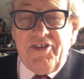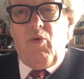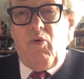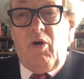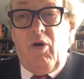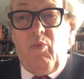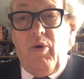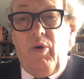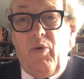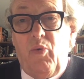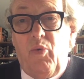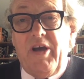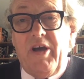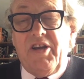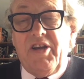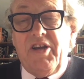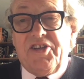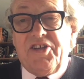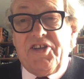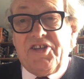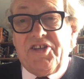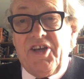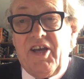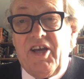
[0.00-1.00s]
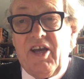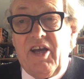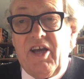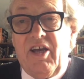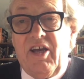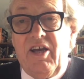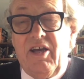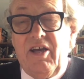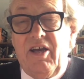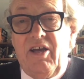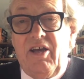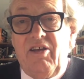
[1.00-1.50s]
What we're witnessing
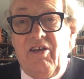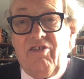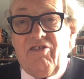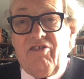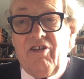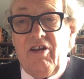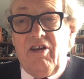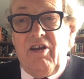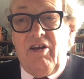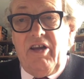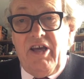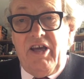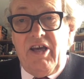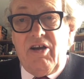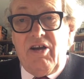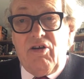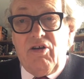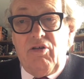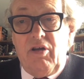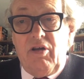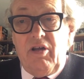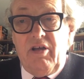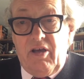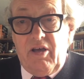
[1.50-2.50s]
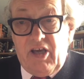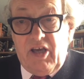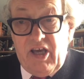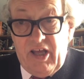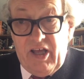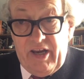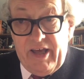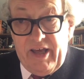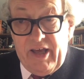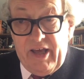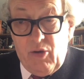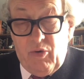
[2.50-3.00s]
is legal
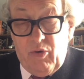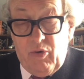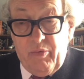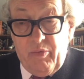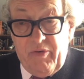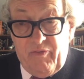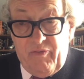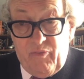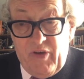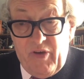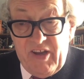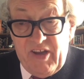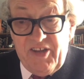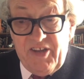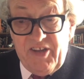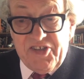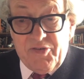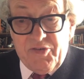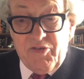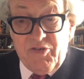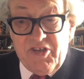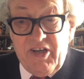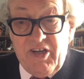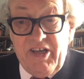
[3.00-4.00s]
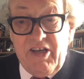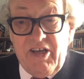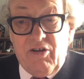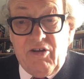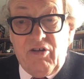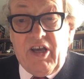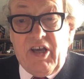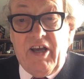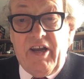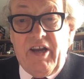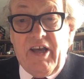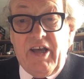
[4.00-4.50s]
killing. What we've witnessed was legal
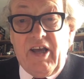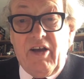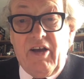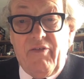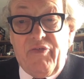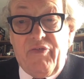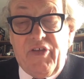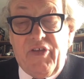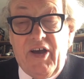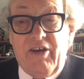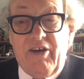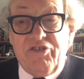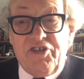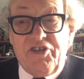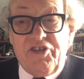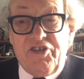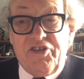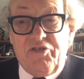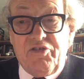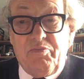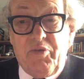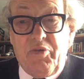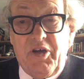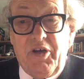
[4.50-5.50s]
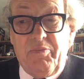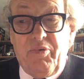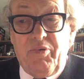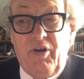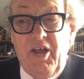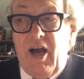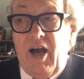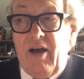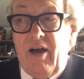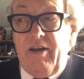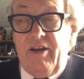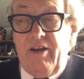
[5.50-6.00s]
killing of thousands of people,
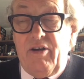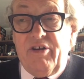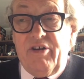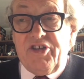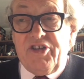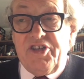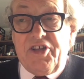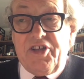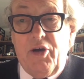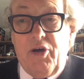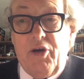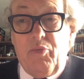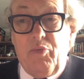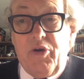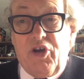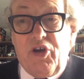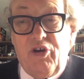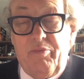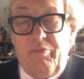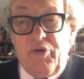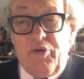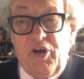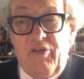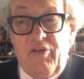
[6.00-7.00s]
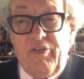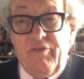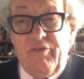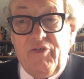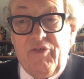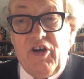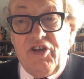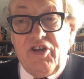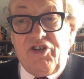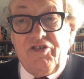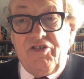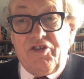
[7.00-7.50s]
and it looks as though we could be on the
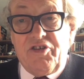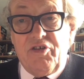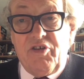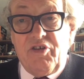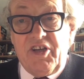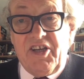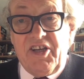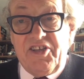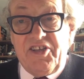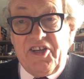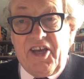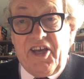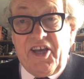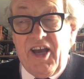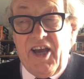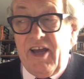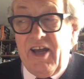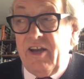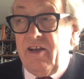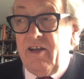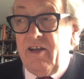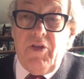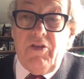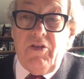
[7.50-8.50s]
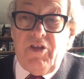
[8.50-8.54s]
verge of doing it again.